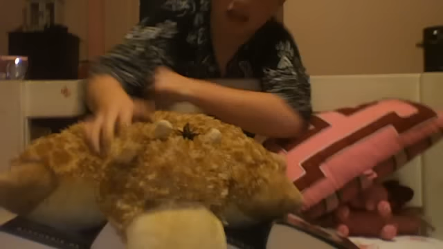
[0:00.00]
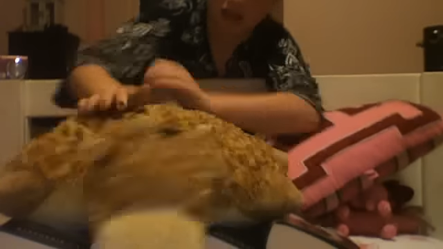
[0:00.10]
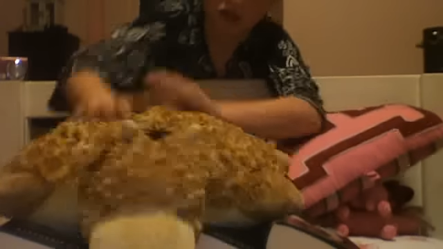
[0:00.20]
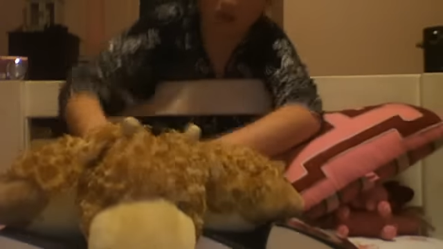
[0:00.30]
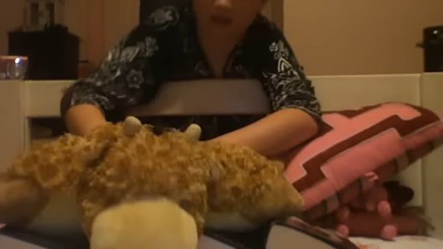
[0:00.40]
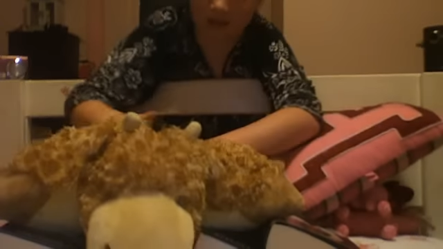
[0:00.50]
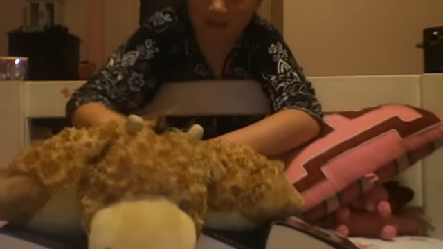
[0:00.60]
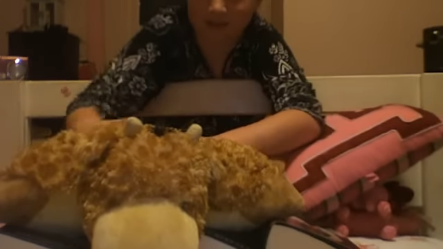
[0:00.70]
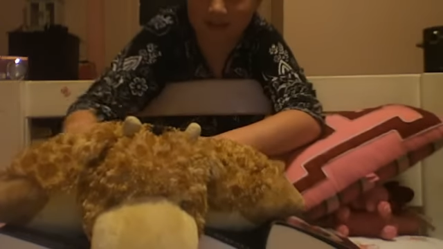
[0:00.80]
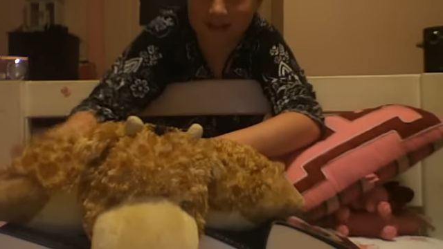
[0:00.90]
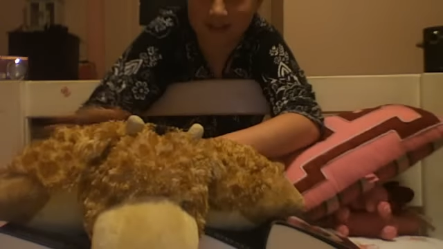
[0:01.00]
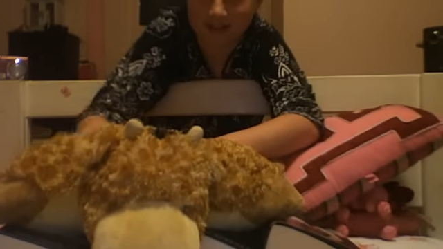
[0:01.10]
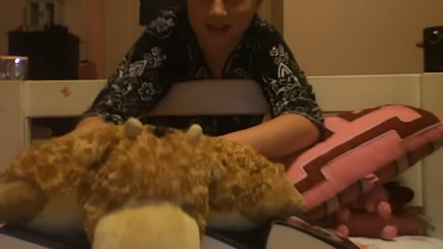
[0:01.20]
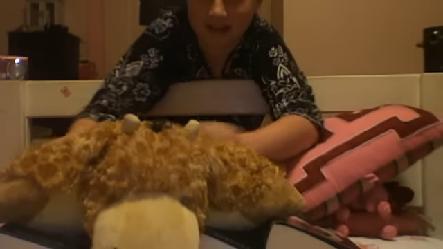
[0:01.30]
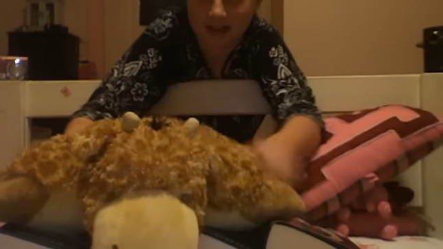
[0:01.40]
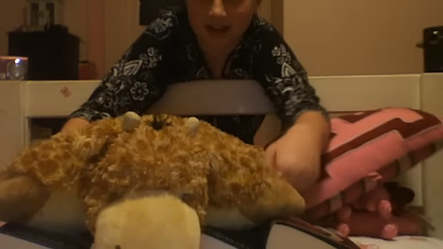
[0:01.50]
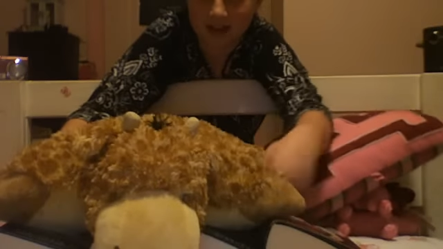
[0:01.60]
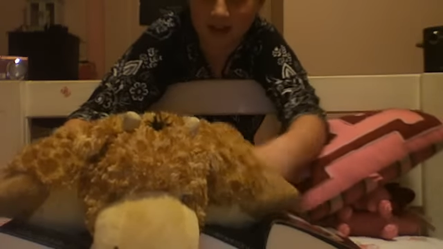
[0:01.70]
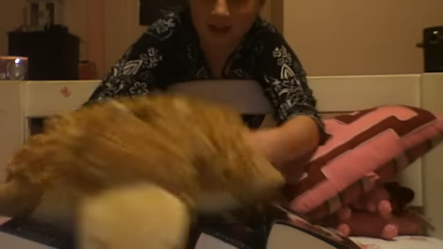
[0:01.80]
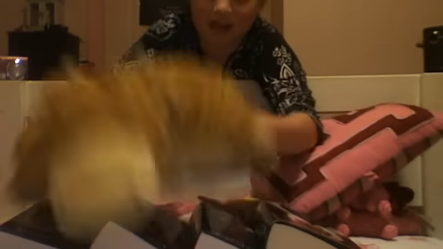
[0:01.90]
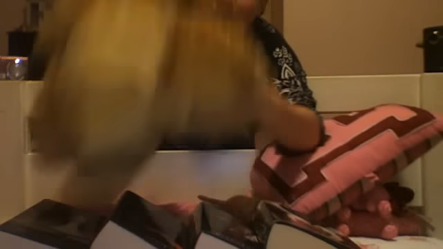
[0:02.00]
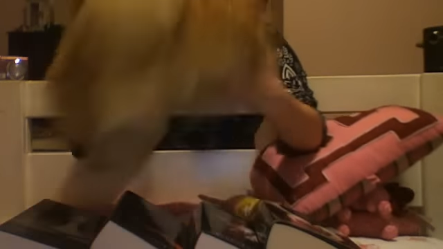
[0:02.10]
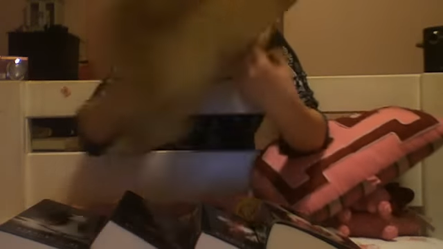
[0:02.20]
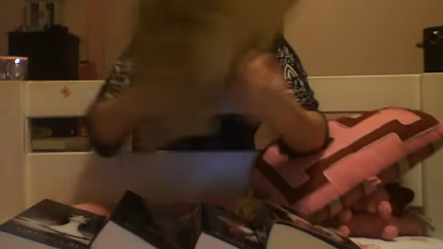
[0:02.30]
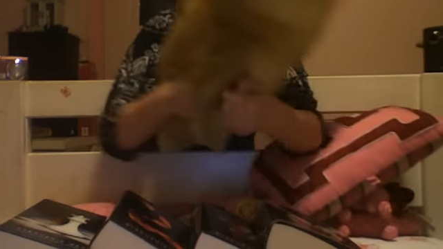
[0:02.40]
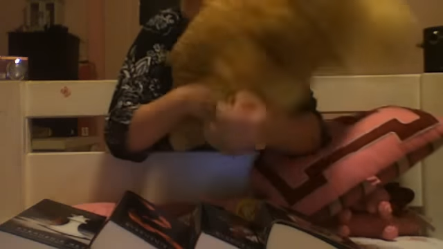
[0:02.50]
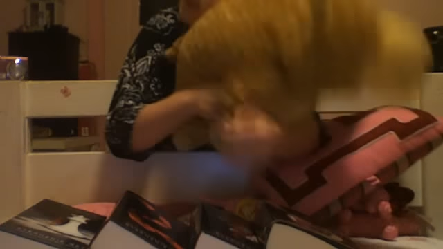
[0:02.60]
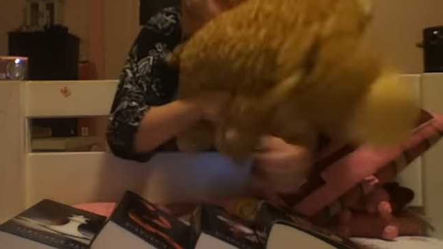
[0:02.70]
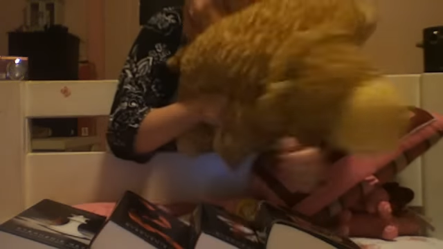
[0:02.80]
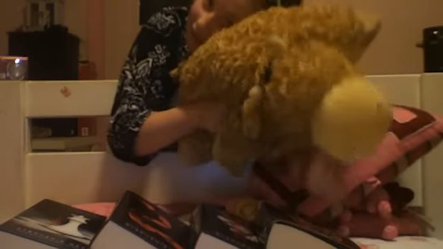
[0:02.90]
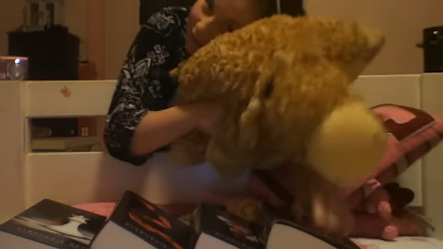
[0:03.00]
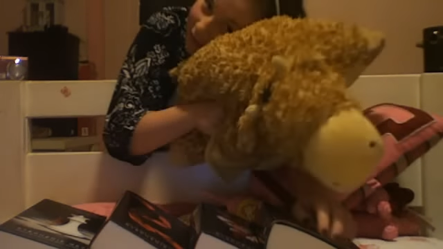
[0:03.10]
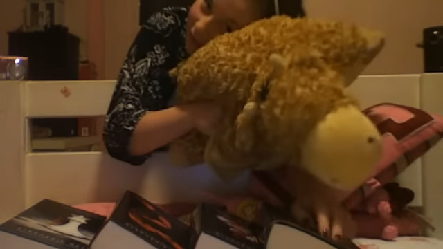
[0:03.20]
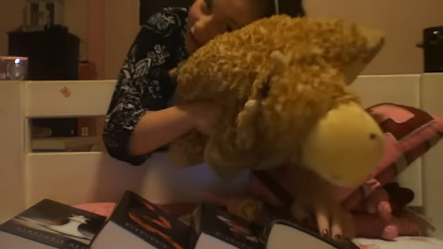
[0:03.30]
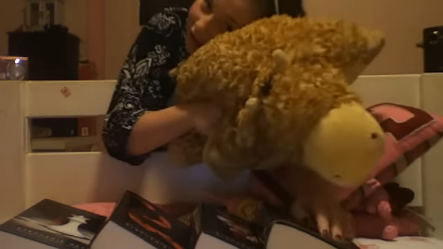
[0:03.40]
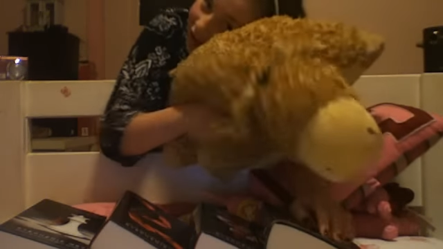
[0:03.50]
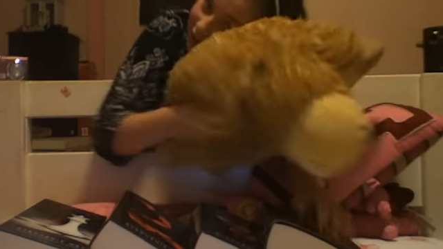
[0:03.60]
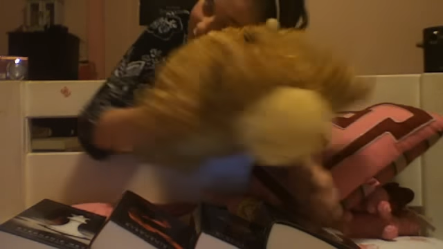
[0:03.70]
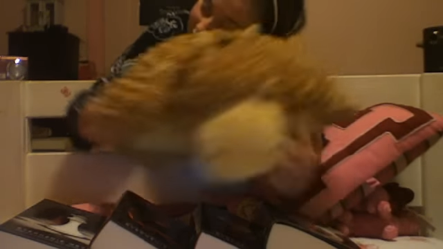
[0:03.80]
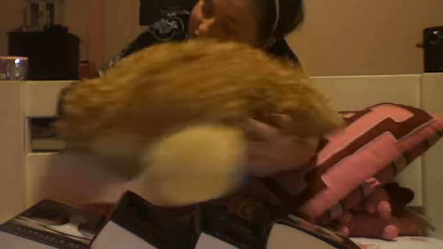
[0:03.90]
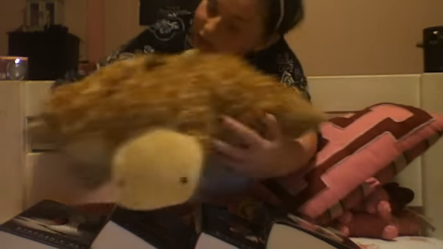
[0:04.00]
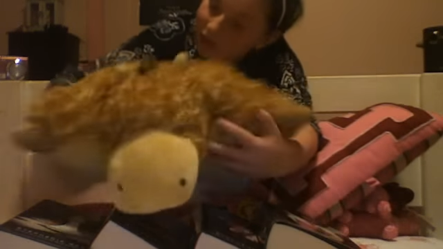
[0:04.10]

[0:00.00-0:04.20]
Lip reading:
Nobody's mouth can be seen.